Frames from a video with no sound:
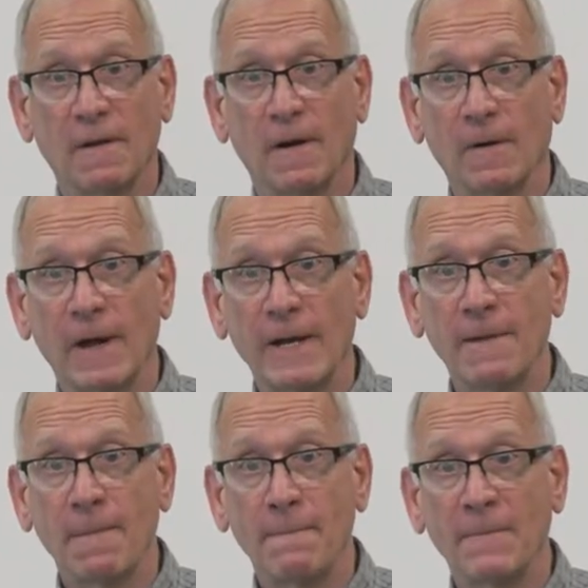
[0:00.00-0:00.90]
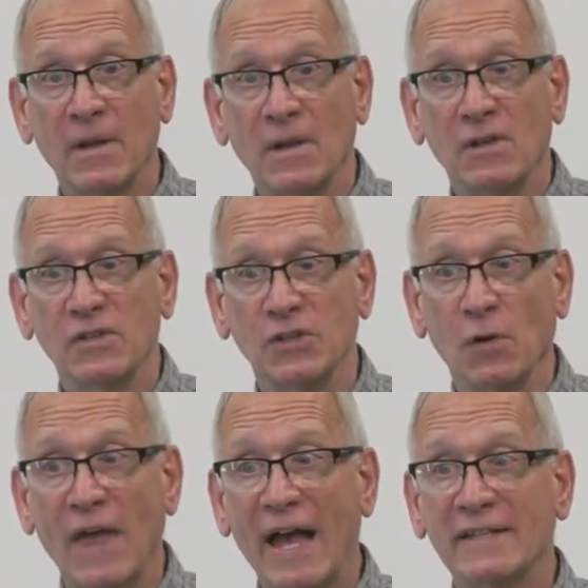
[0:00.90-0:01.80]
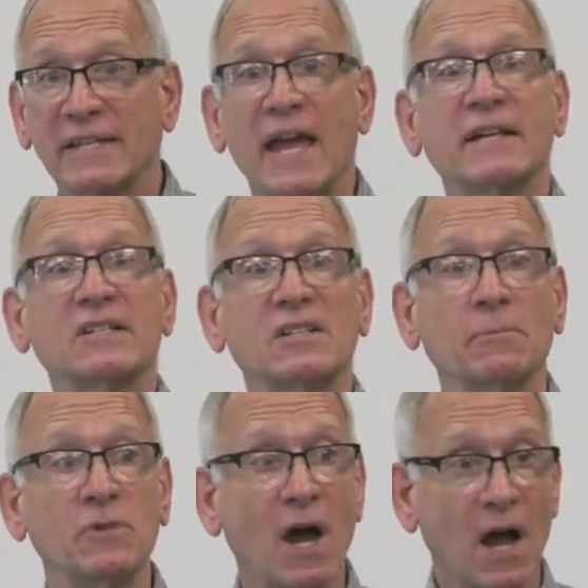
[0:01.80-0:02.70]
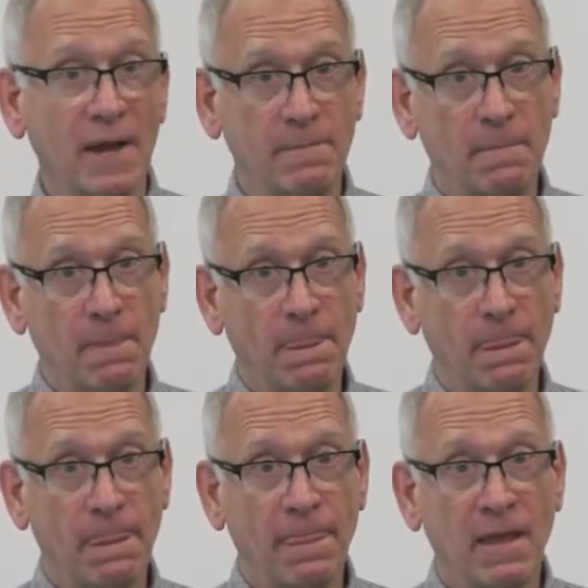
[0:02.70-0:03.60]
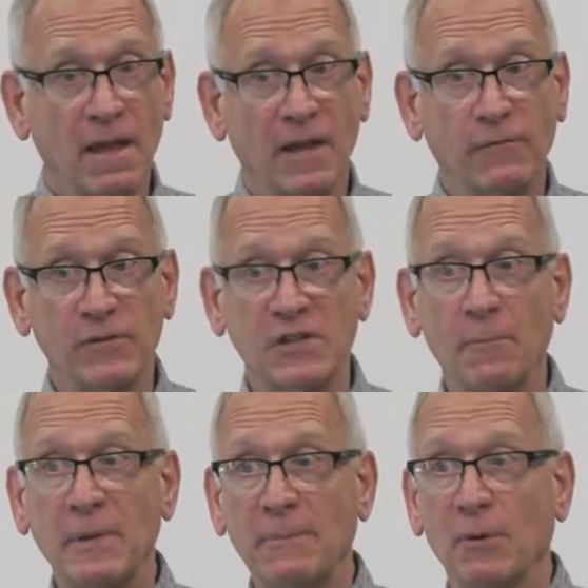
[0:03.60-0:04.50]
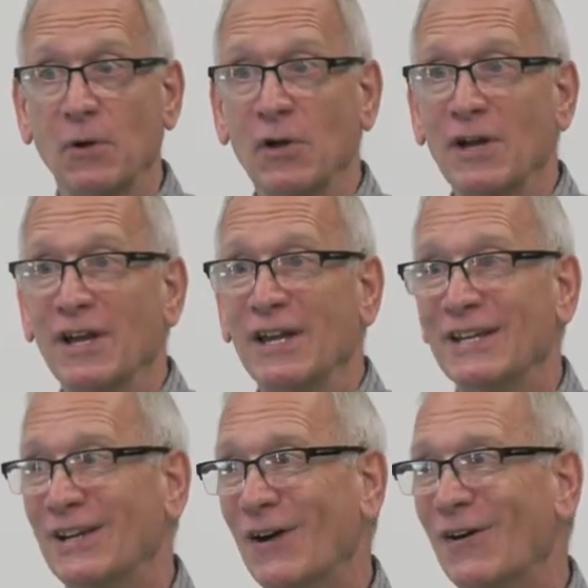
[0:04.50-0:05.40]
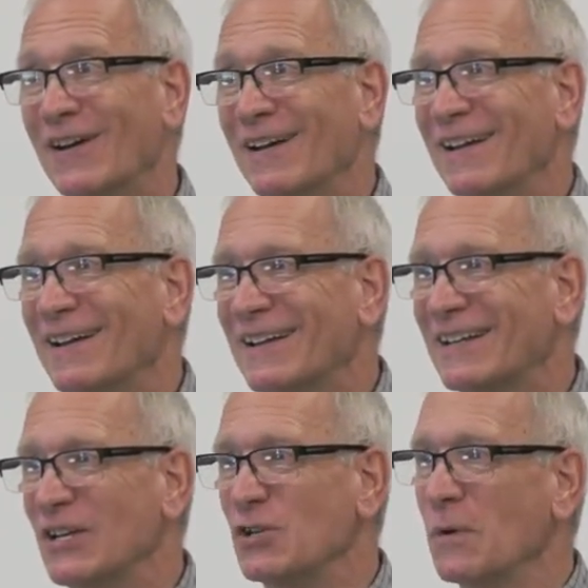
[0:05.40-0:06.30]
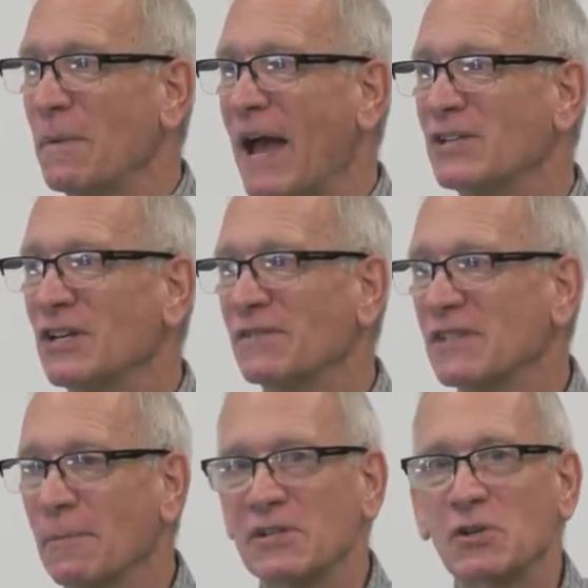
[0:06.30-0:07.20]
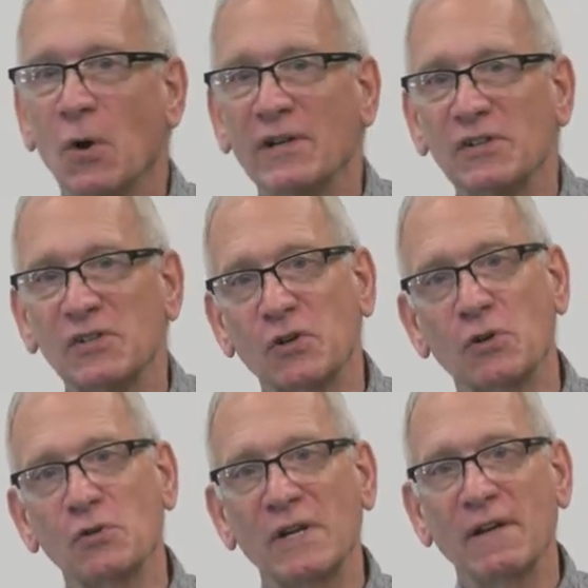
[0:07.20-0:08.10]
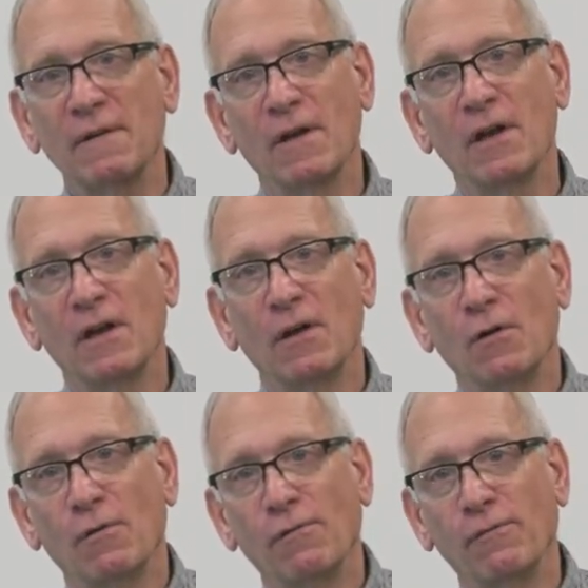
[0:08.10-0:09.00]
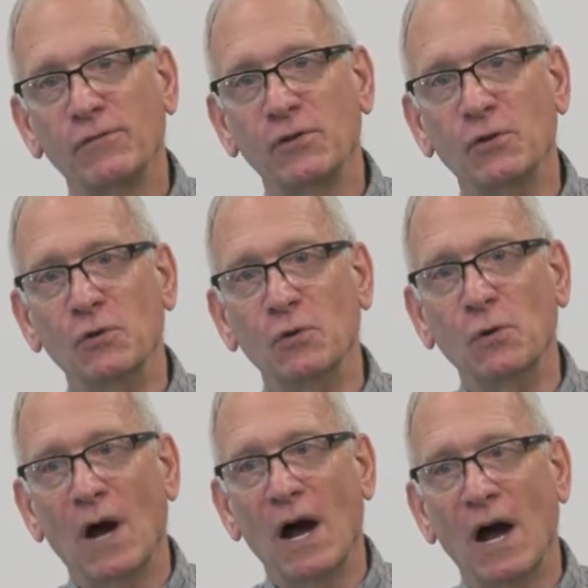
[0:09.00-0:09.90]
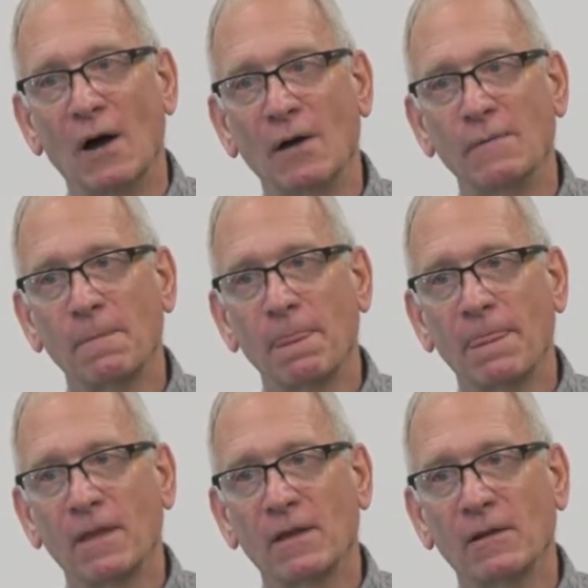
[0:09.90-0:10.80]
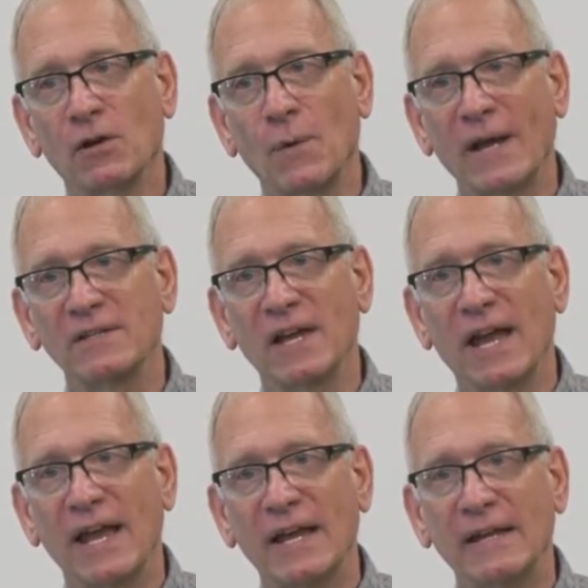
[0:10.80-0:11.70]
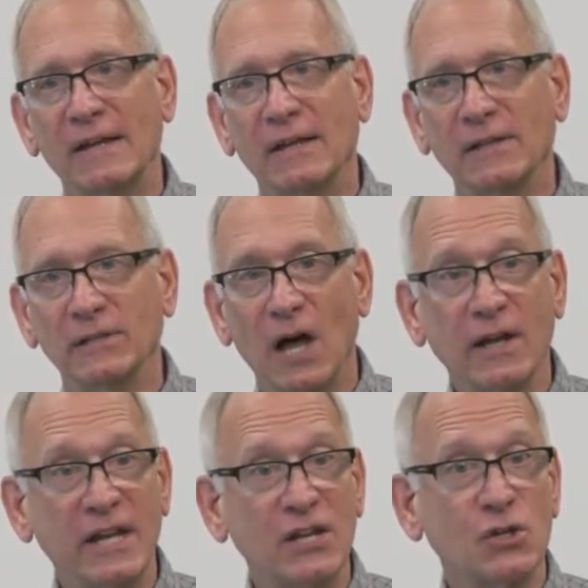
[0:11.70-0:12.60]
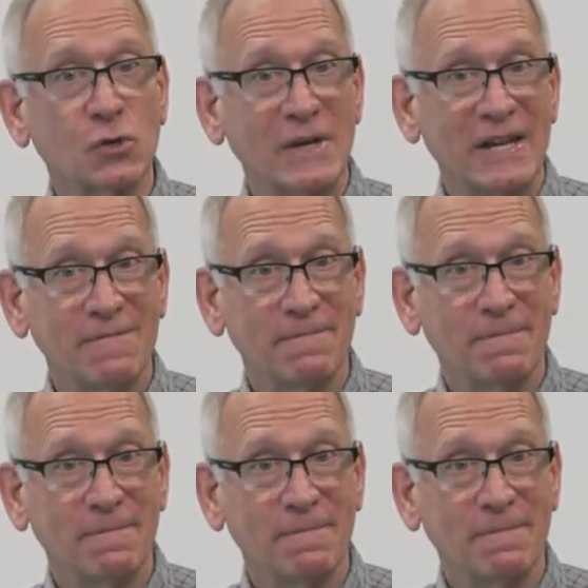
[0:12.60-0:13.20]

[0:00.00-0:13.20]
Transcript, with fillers: All righty? So that takes some time. And for some people, you know, could you imagine if somebody's going to surgery to uh, correct a lung injury